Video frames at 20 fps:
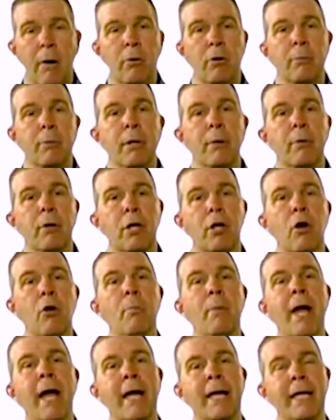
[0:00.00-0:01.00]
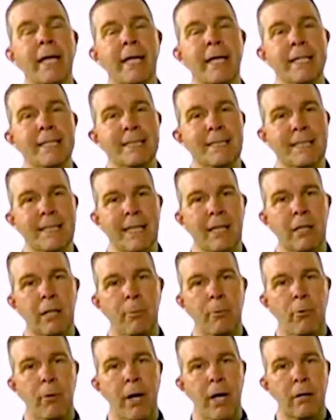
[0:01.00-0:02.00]
want to be able to go back in and seal
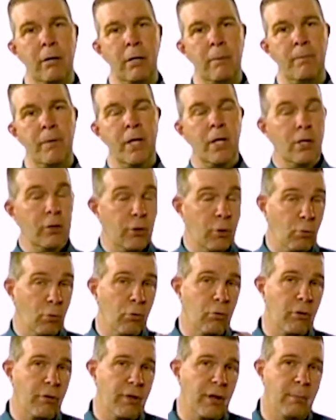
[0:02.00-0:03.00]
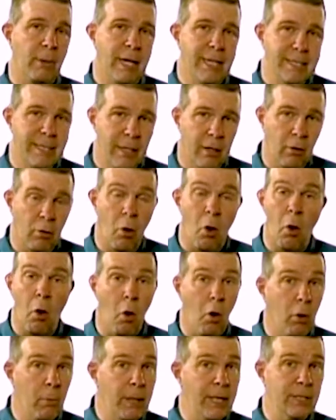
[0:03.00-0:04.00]
up around it. The rule of thumb I tell
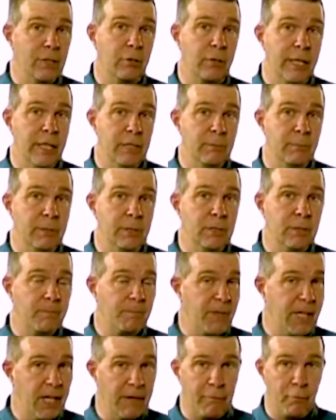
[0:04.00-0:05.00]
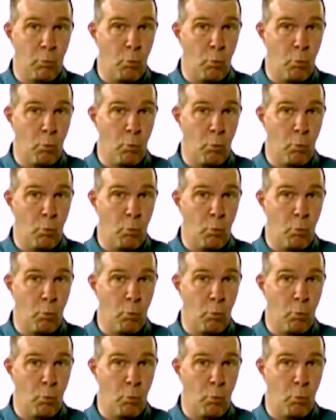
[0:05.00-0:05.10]
all my tradesmen, if